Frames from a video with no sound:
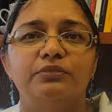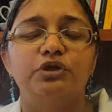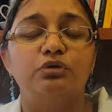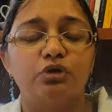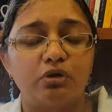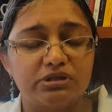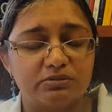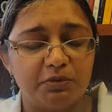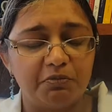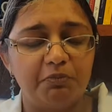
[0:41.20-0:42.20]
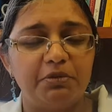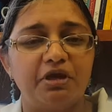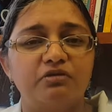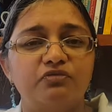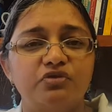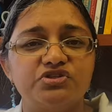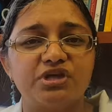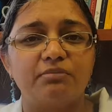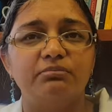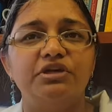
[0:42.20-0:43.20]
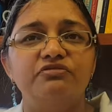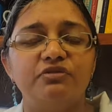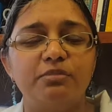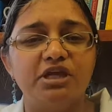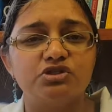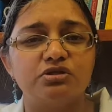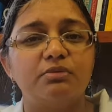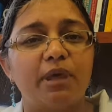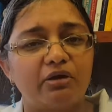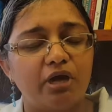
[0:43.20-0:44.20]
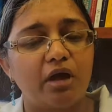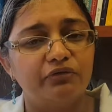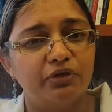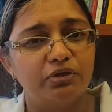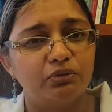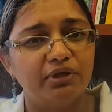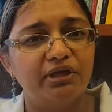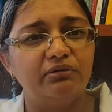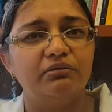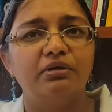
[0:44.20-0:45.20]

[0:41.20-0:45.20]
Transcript: You could also be prepared for some information about how they're doing.